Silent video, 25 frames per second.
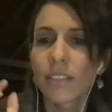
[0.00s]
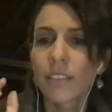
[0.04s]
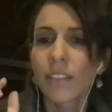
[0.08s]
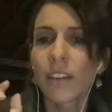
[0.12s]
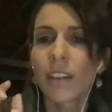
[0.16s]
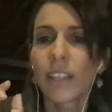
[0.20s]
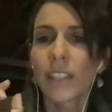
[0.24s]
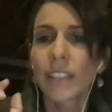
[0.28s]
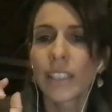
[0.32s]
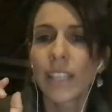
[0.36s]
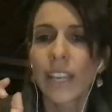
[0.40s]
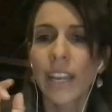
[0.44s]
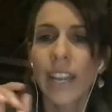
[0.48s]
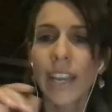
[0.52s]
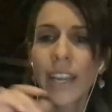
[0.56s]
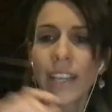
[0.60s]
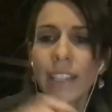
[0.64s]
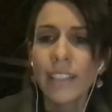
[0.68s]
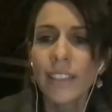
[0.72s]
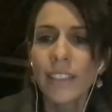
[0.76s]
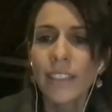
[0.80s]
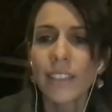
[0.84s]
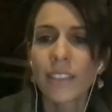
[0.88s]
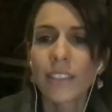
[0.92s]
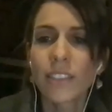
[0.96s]
at the
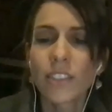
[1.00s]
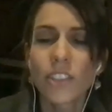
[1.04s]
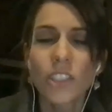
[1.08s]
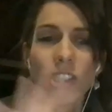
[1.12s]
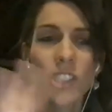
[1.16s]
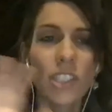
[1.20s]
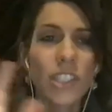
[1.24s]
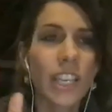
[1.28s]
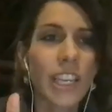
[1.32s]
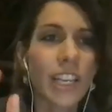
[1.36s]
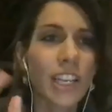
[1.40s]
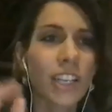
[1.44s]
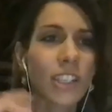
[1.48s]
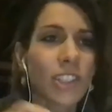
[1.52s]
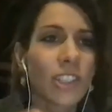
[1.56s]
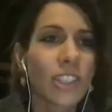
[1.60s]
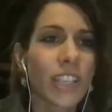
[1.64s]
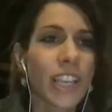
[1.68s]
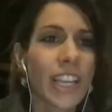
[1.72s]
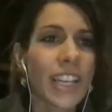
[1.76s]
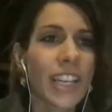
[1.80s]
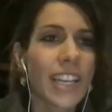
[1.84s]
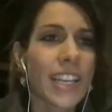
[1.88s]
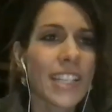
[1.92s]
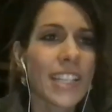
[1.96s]
end. Just take a look
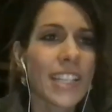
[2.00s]
at it,